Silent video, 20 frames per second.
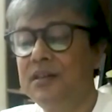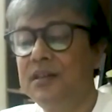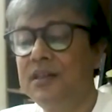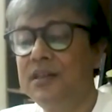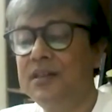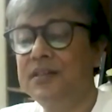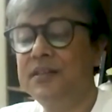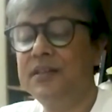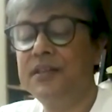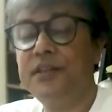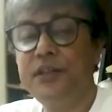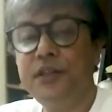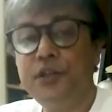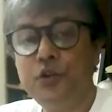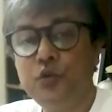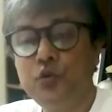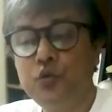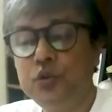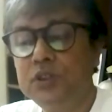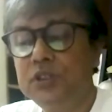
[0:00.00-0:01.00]
It is a
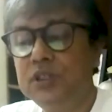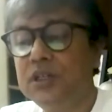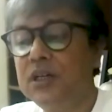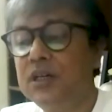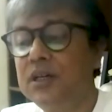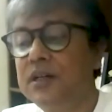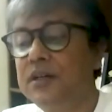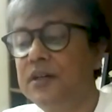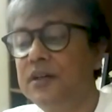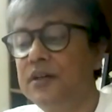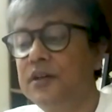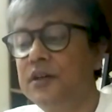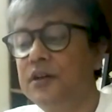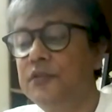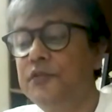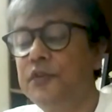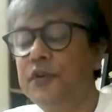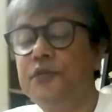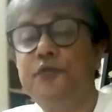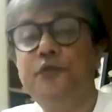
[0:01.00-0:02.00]
new world
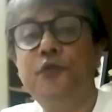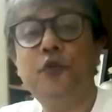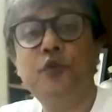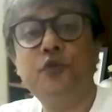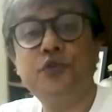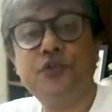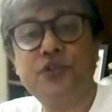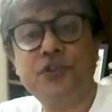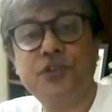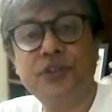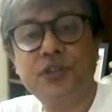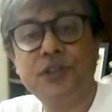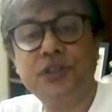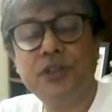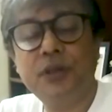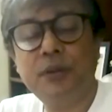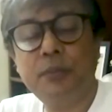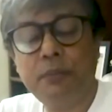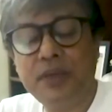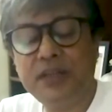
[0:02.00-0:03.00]
for forced
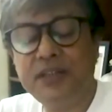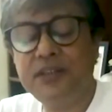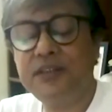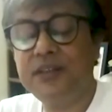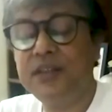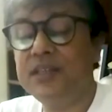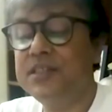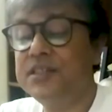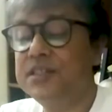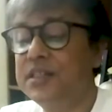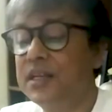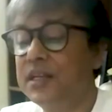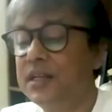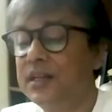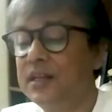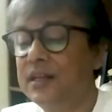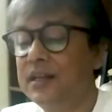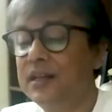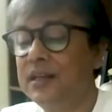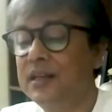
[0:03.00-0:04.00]

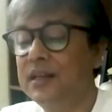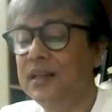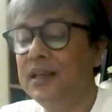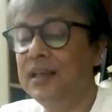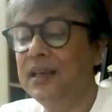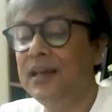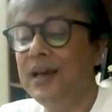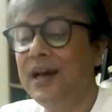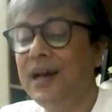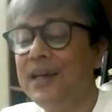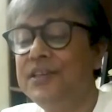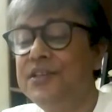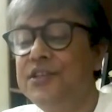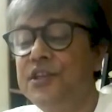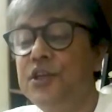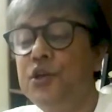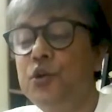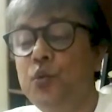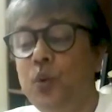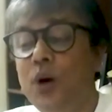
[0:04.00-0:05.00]
meditation. I
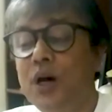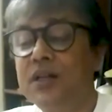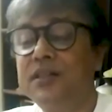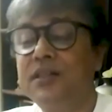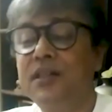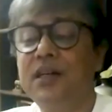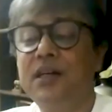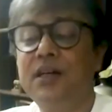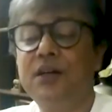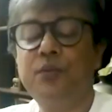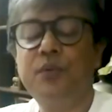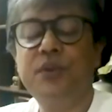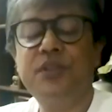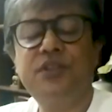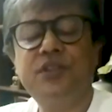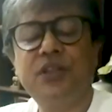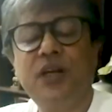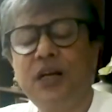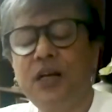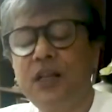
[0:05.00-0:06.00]
drink water with
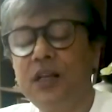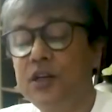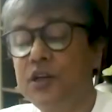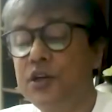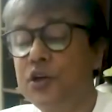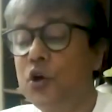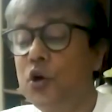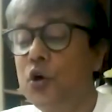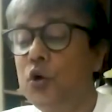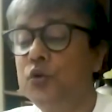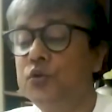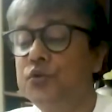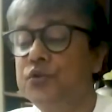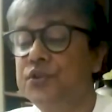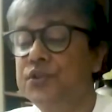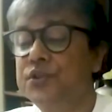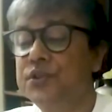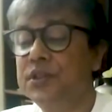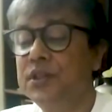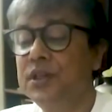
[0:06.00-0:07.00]
jungle
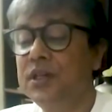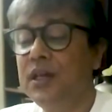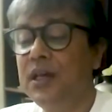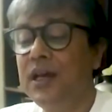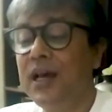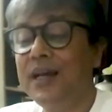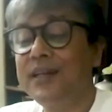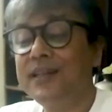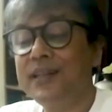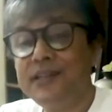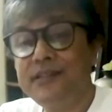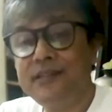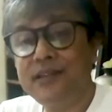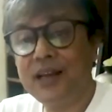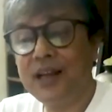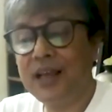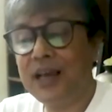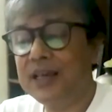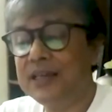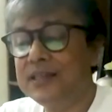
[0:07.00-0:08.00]
crows, and I
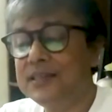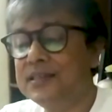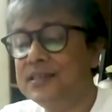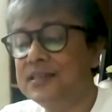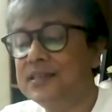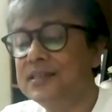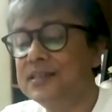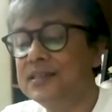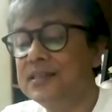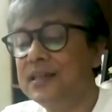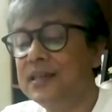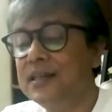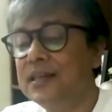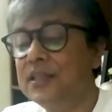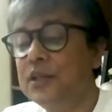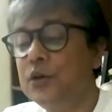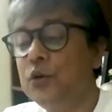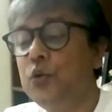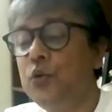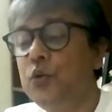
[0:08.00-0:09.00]
realize
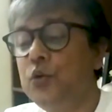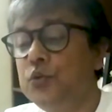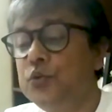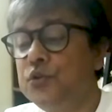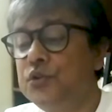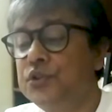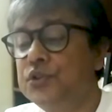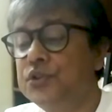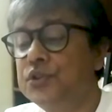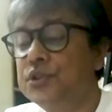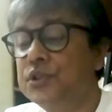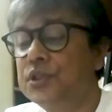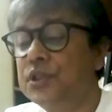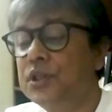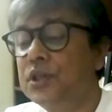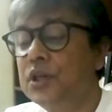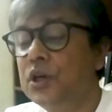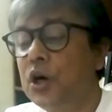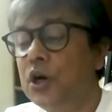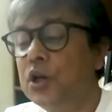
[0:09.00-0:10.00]
the woods
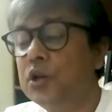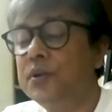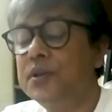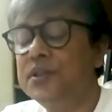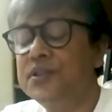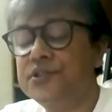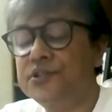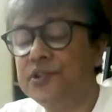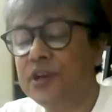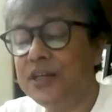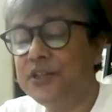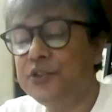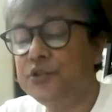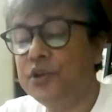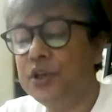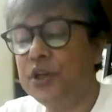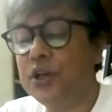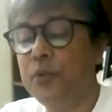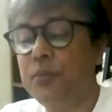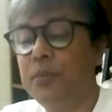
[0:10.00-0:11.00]
always try to
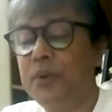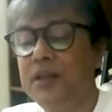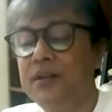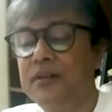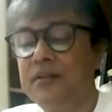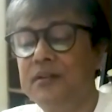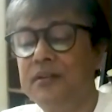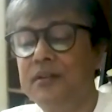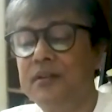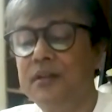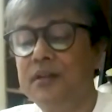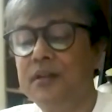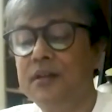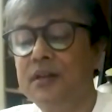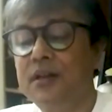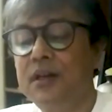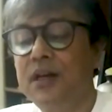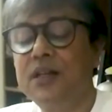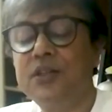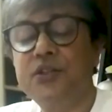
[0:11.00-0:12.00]
recommend
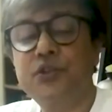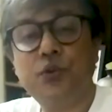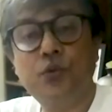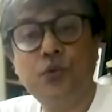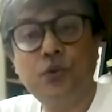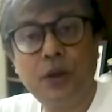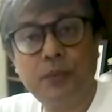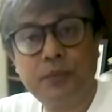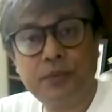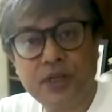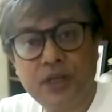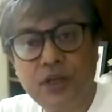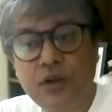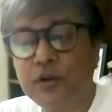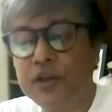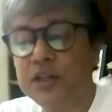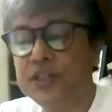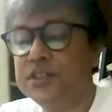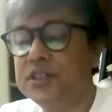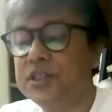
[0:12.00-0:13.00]
a school of
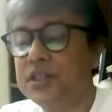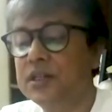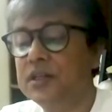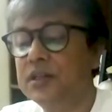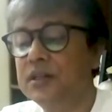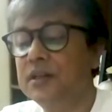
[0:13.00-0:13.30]
relocation.